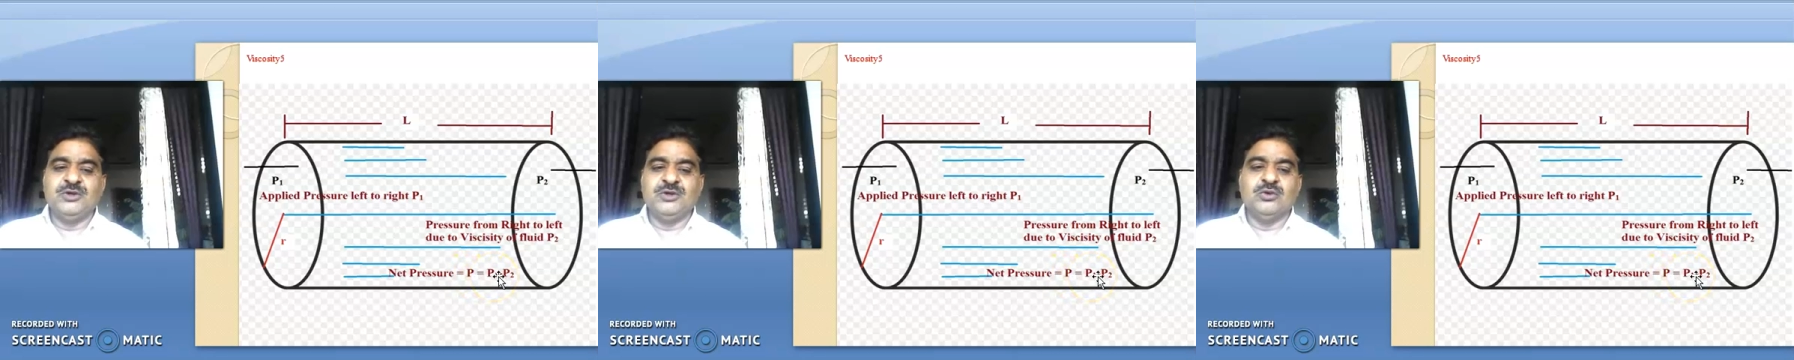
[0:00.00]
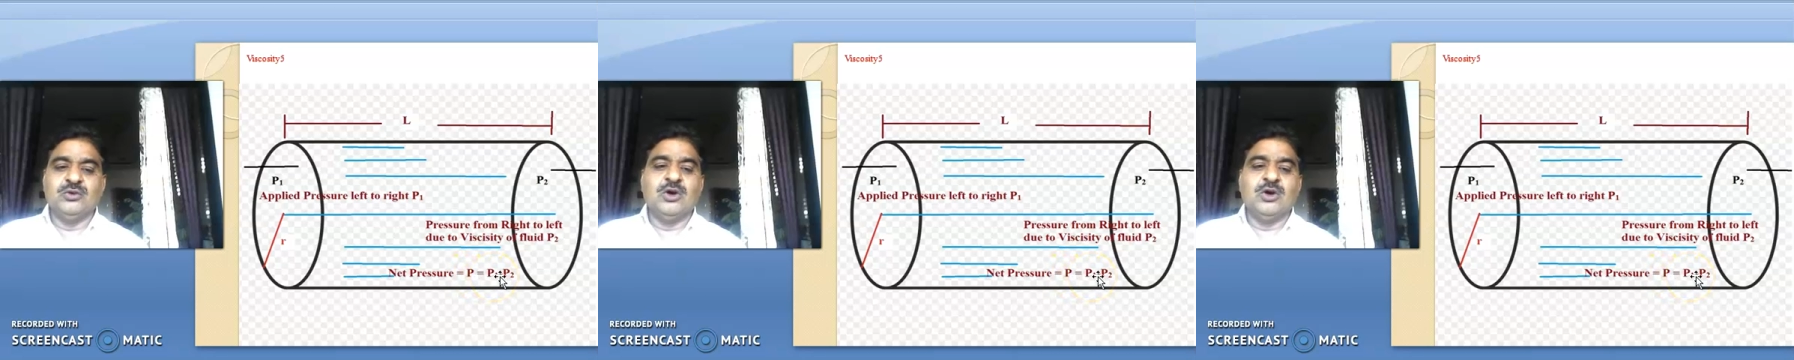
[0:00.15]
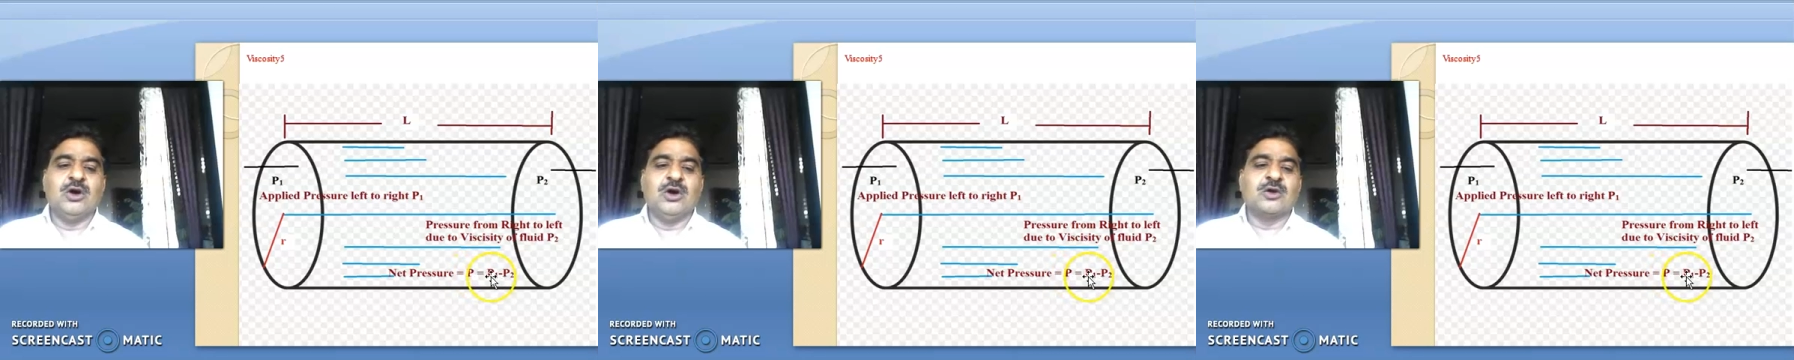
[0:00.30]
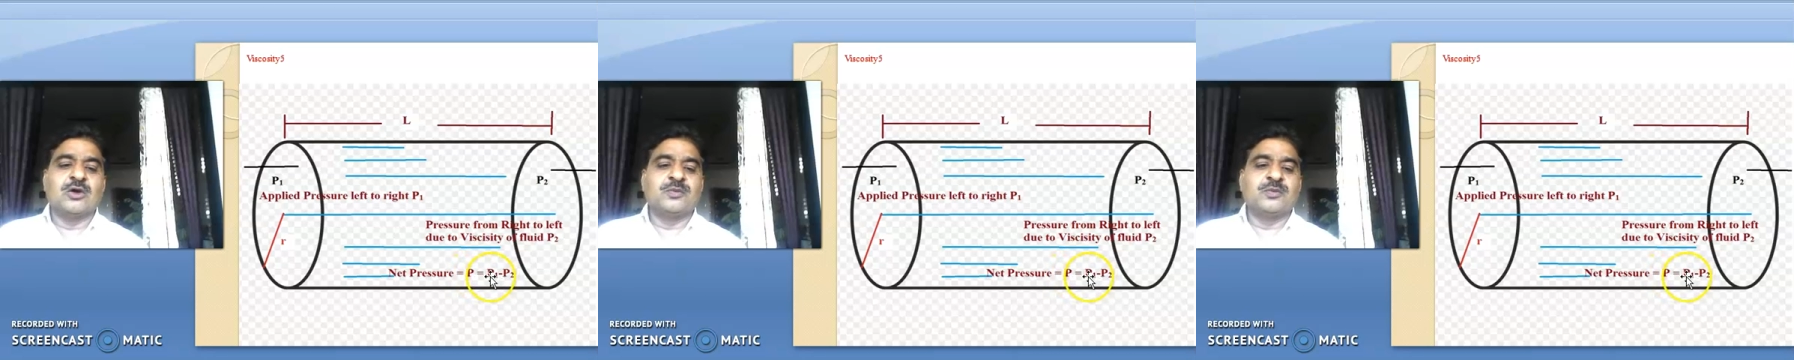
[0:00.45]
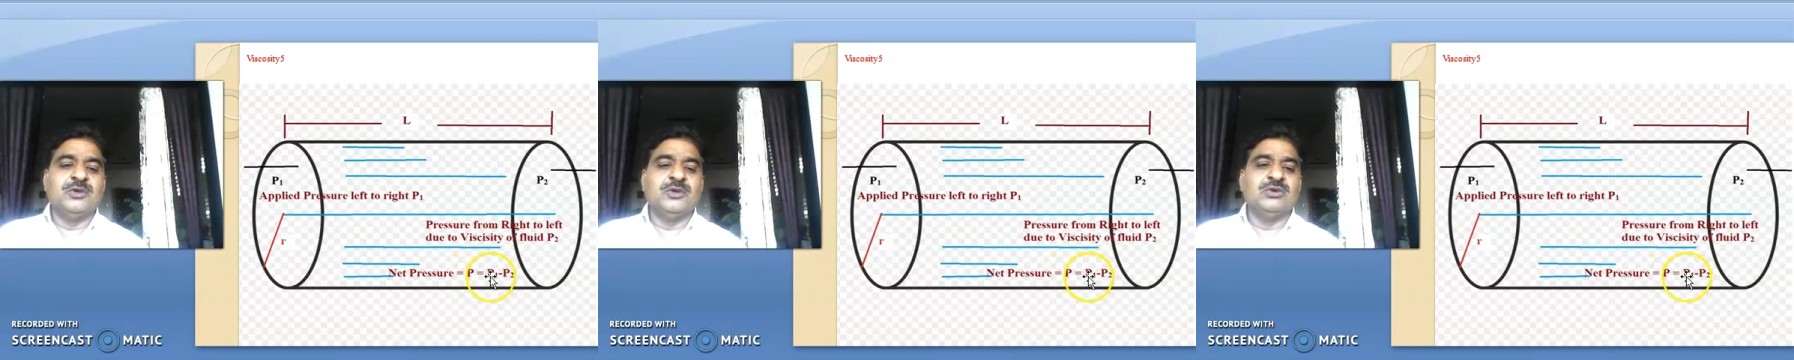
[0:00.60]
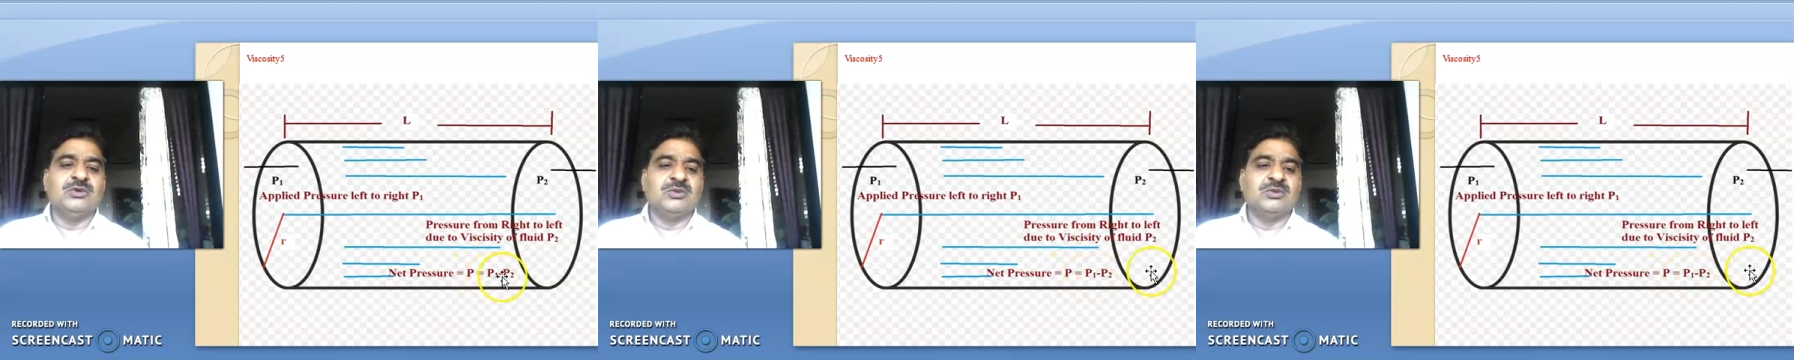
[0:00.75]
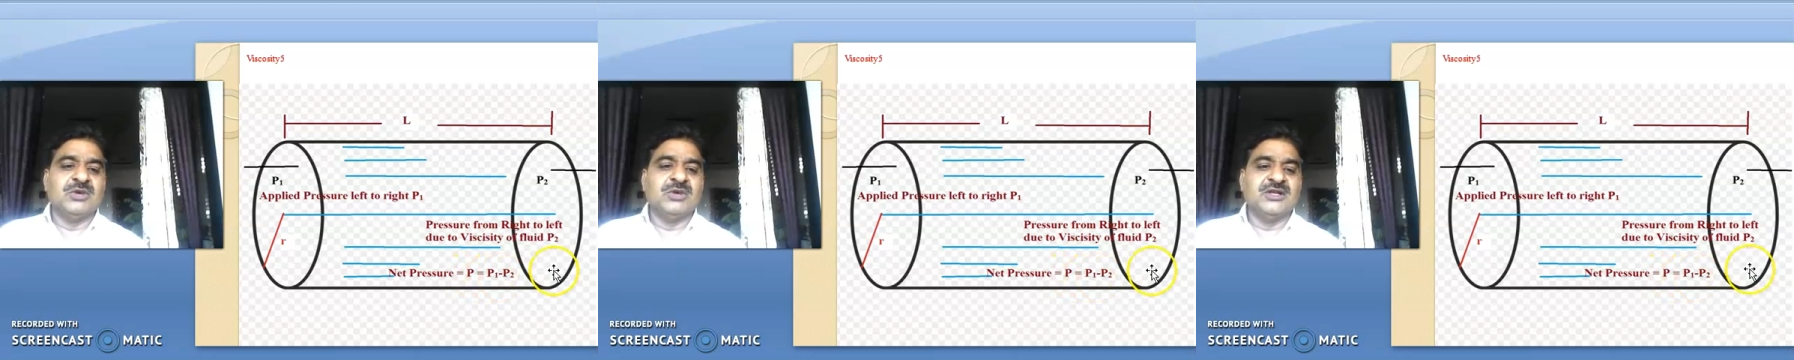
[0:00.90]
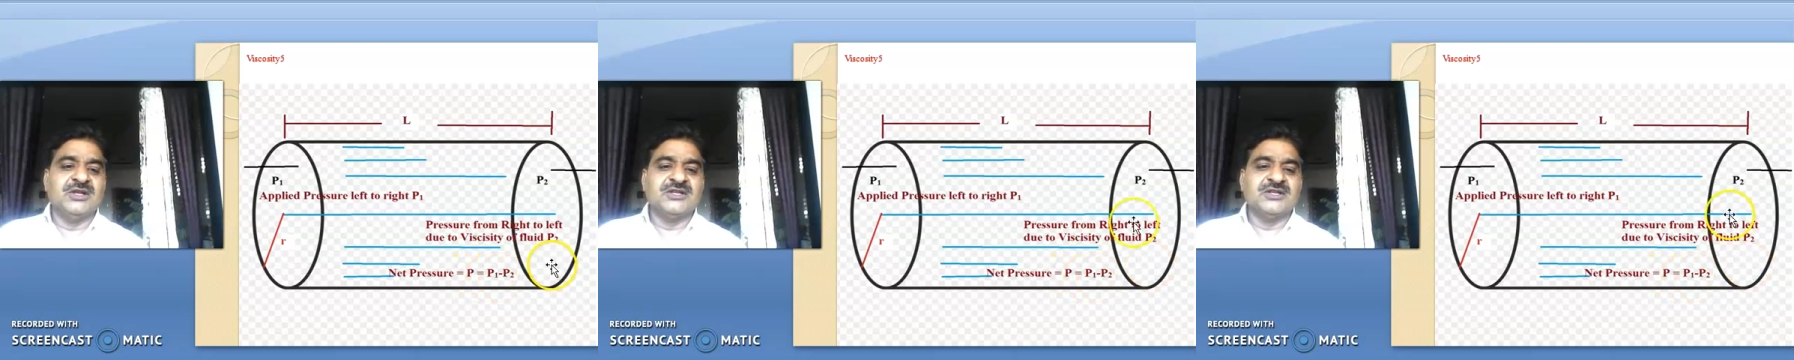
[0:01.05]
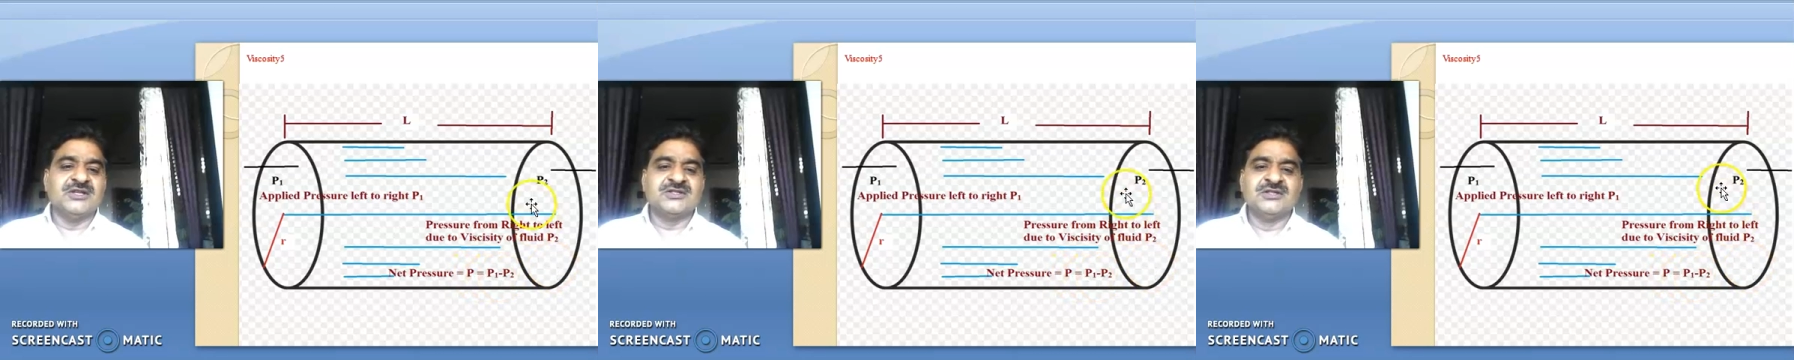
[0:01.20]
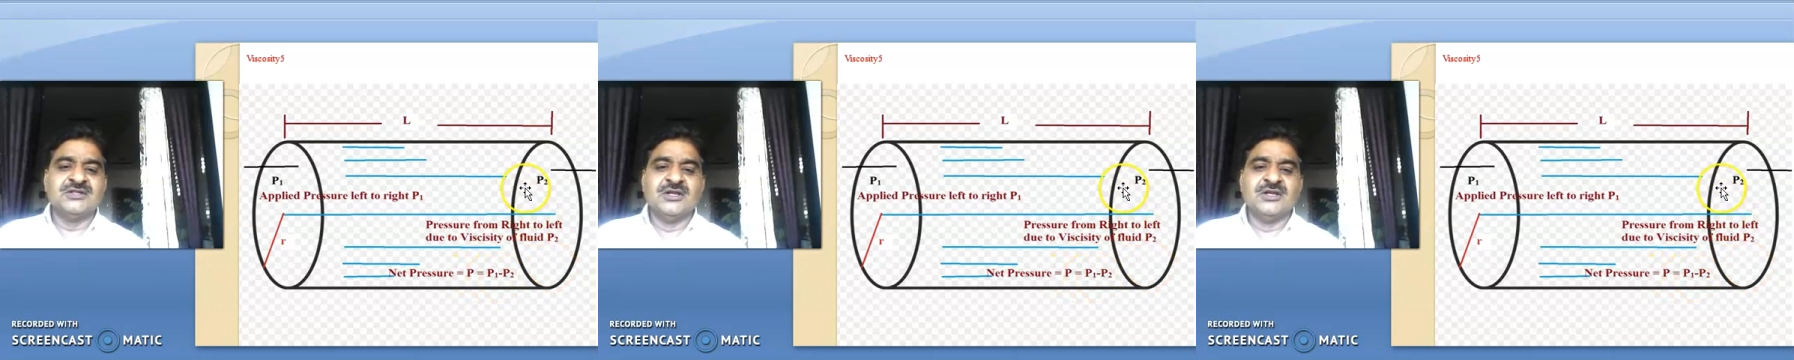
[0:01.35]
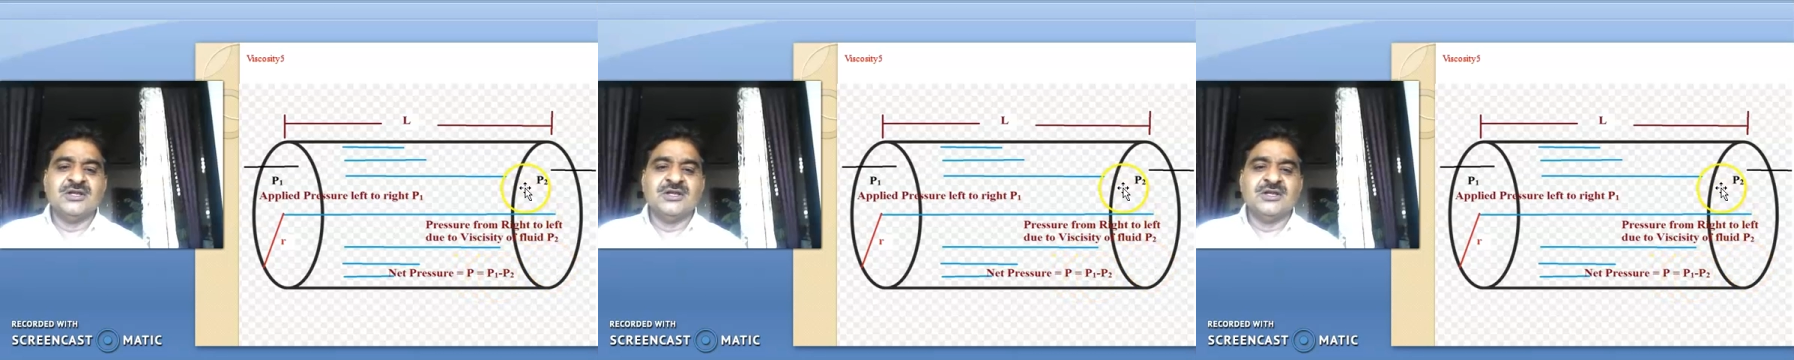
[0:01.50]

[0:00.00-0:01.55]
Po or P1 minus